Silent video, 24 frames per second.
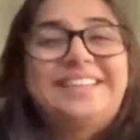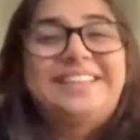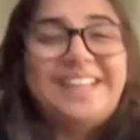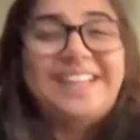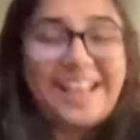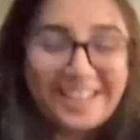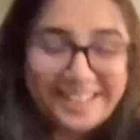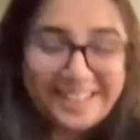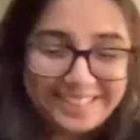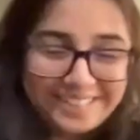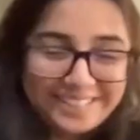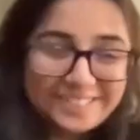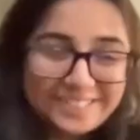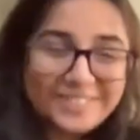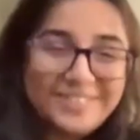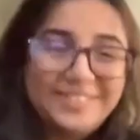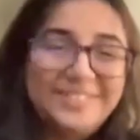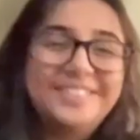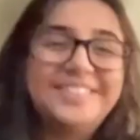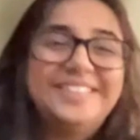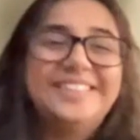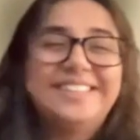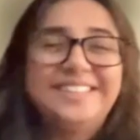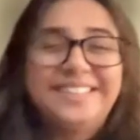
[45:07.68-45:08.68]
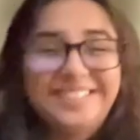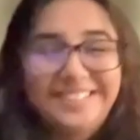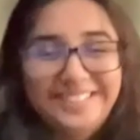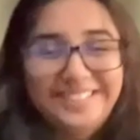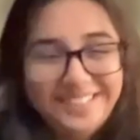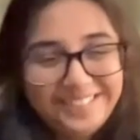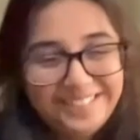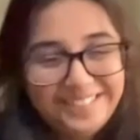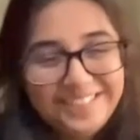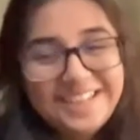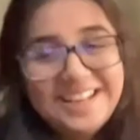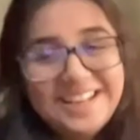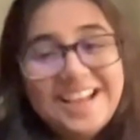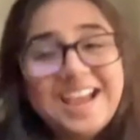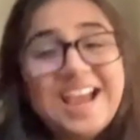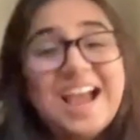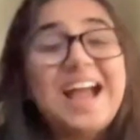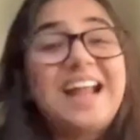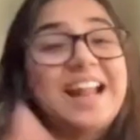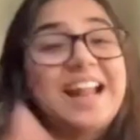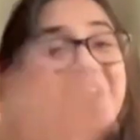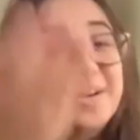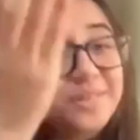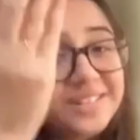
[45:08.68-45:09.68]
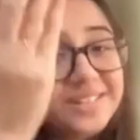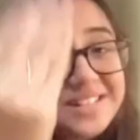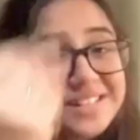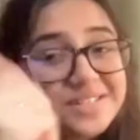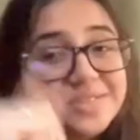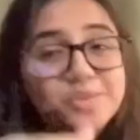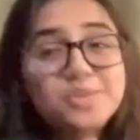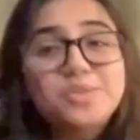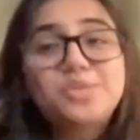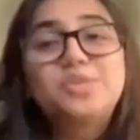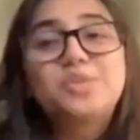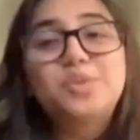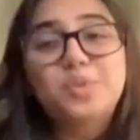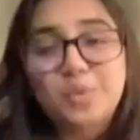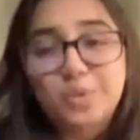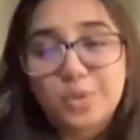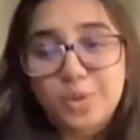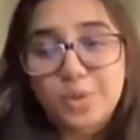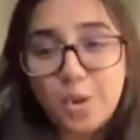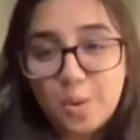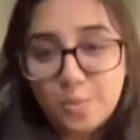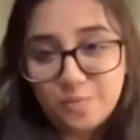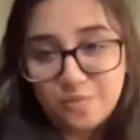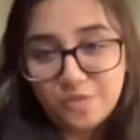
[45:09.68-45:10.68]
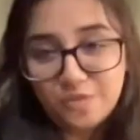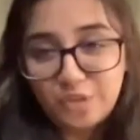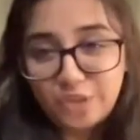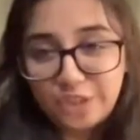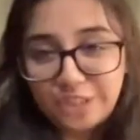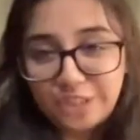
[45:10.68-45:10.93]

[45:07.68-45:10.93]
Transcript: Thank you. And I will see you soon, hopefully.